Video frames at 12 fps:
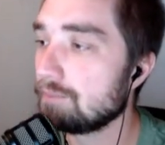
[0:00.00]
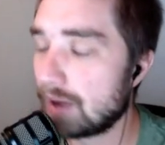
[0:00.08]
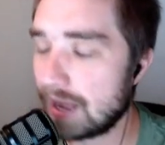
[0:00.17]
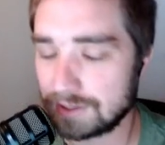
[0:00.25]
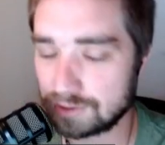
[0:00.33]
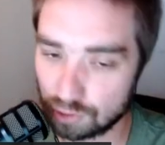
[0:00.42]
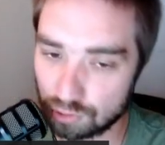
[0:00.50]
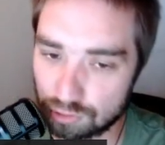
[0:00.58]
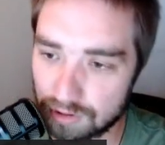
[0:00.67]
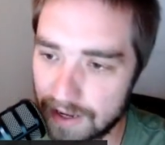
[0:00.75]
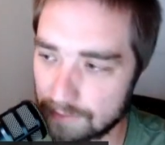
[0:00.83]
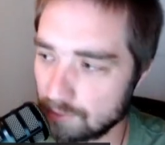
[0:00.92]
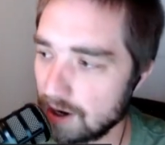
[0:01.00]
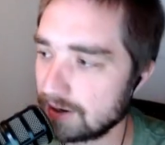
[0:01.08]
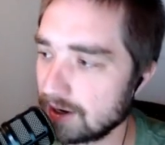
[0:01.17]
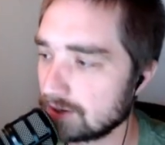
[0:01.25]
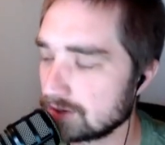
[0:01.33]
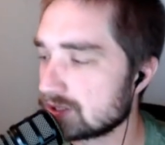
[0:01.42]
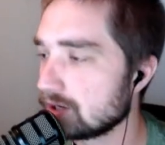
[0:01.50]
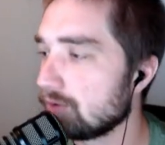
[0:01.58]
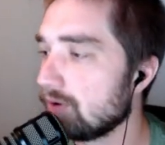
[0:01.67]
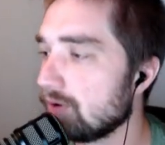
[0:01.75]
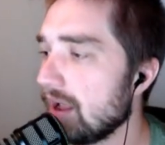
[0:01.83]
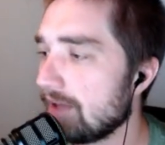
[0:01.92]
by Joel Klatt right now.
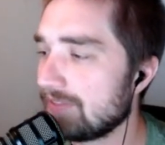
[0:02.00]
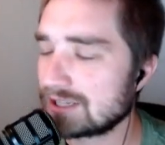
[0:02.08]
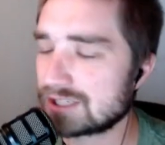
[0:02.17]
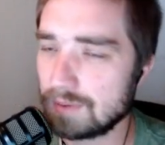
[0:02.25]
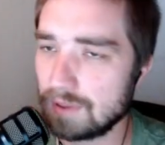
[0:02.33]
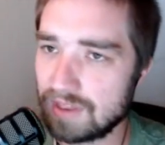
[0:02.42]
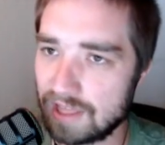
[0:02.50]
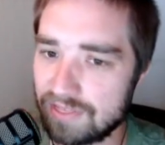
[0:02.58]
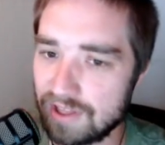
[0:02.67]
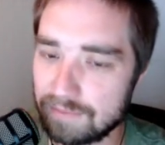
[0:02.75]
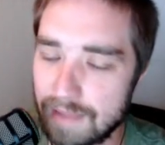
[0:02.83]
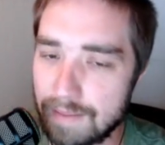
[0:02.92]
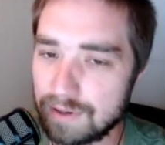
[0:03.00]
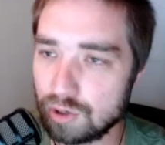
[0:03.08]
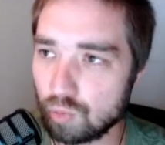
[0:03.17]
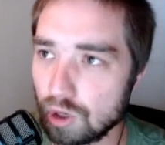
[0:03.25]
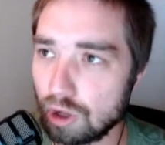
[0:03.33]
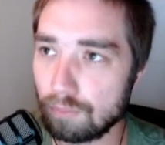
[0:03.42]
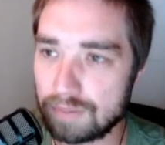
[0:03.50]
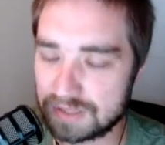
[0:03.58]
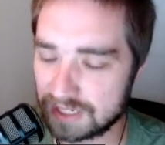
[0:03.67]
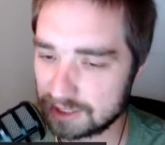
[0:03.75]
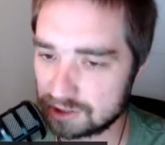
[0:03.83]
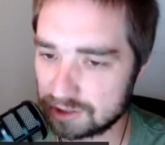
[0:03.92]
So, and that's something that I think maybe you will
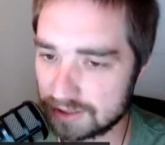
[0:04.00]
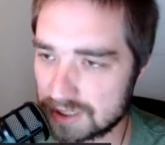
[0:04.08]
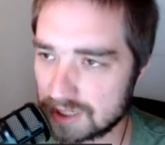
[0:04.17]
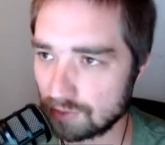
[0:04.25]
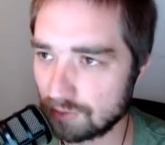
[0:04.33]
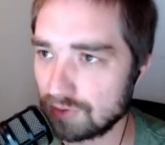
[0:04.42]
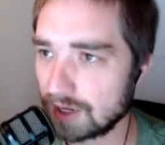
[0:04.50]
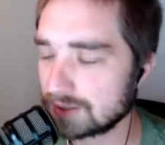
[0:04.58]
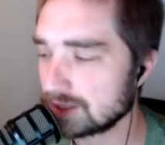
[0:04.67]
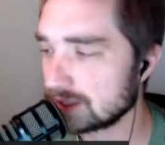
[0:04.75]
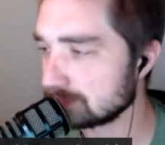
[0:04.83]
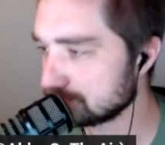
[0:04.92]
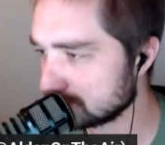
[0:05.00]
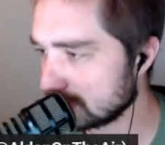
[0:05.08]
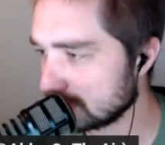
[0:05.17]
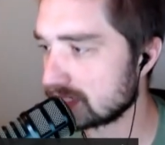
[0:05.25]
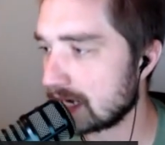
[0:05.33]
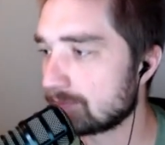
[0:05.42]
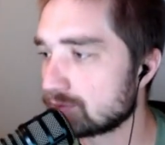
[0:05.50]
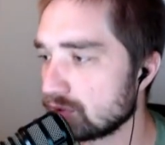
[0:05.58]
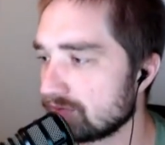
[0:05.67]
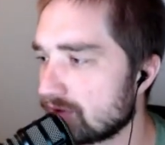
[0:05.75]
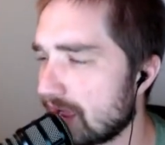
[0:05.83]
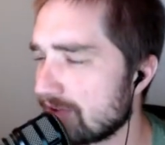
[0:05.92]
potentially see reflected in the top
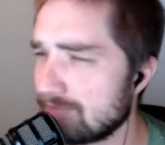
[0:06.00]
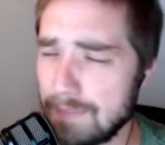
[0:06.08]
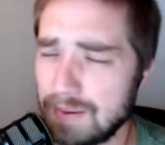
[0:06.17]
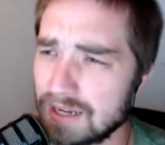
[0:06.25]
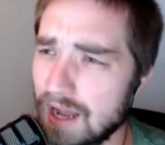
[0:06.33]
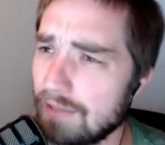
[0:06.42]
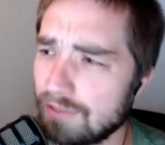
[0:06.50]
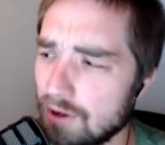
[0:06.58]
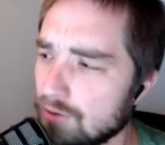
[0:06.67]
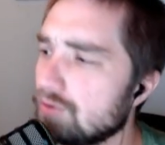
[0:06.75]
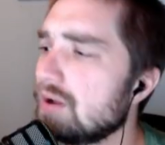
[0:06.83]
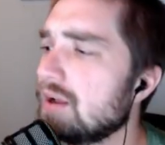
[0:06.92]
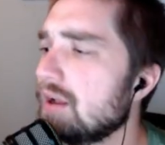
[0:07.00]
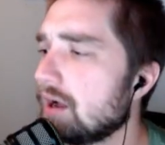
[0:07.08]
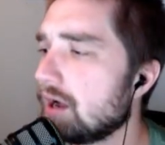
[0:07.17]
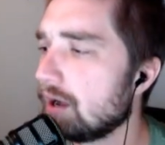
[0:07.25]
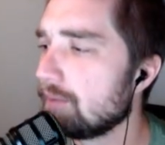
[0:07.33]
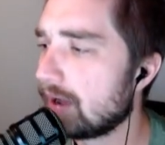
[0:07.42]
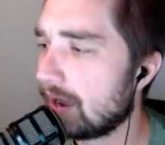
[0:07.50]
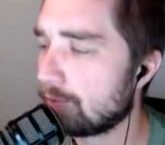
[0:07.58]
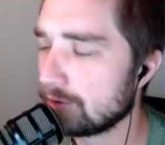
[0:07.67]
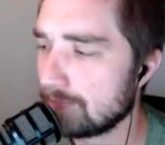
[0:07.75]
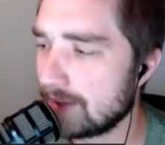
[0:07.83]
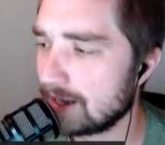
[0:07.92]
25. Maybe not, though. I would